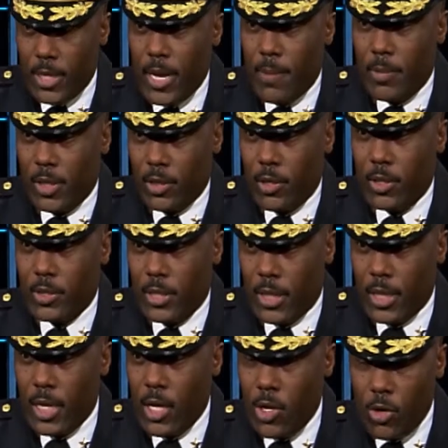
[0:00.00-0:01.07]
that happen in our
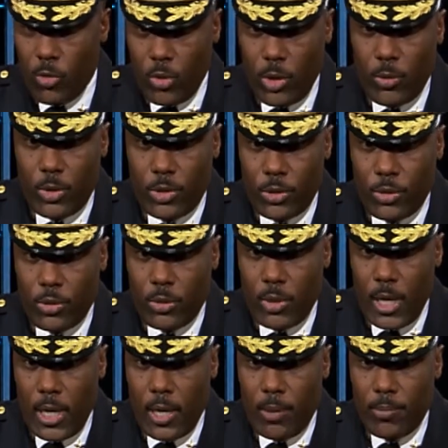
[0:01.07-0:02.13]
city. We will do,
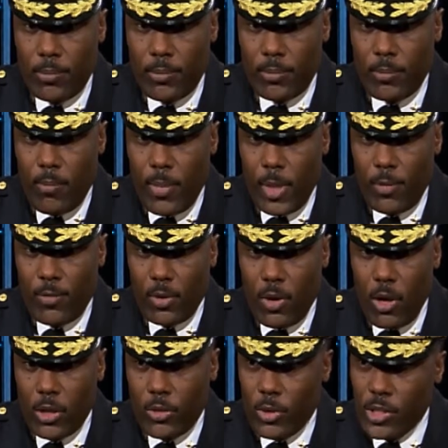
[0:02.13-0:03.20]
for
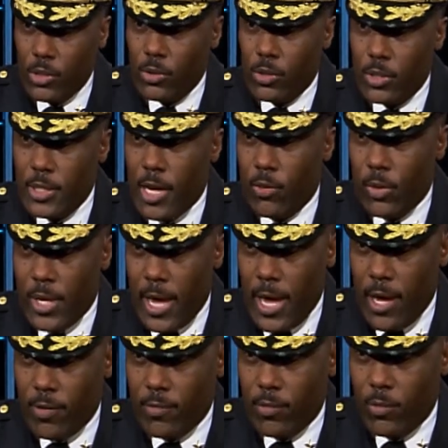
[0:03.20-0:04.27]
all the resources that we
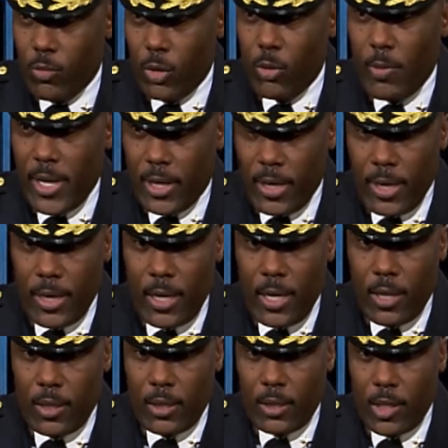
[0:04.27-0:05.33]
have, we will make
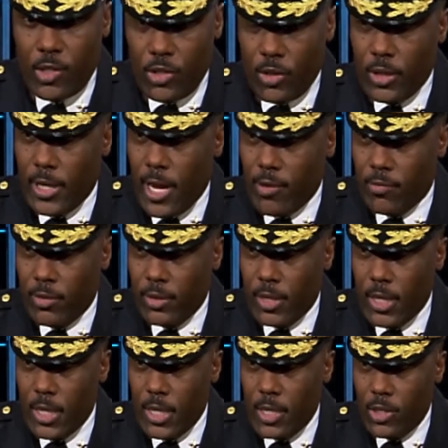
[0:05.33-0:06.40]
a concerted effort
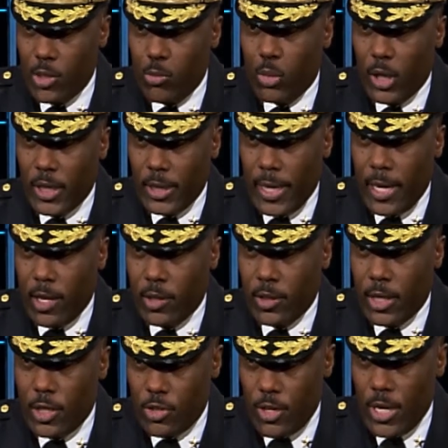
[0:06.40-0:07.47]
to bring down
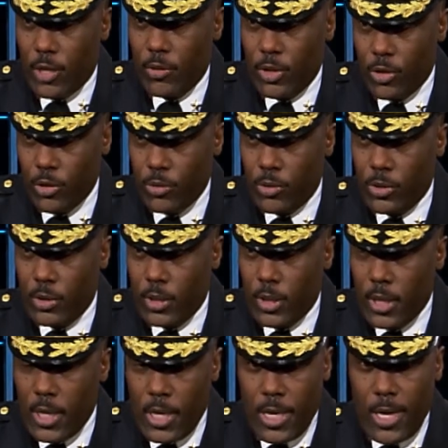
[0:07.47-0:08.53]
and try to reduce.
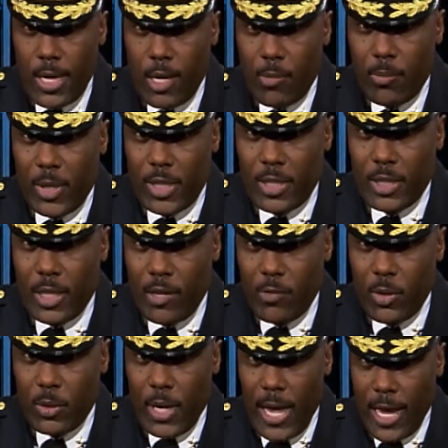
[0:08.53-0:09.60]
But to give
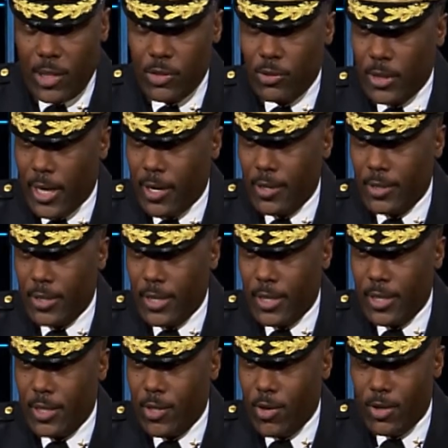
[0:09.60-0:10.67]
you an actual
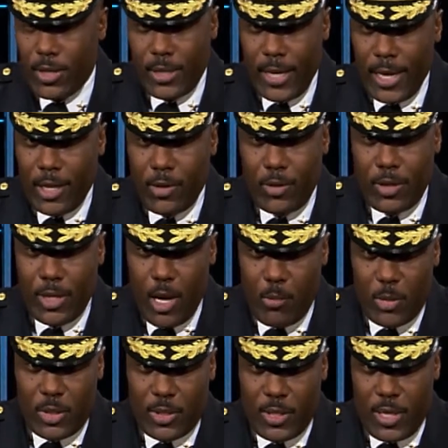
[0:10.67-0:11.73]
guarantee on a date or the
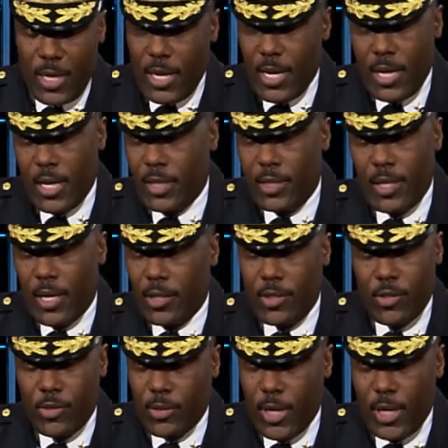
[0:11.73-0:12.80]
numbers, I
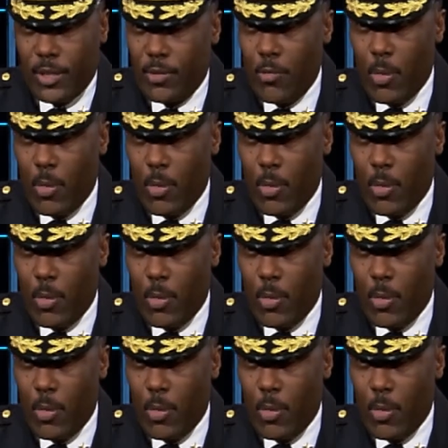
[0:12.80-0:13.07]
couldn't do that.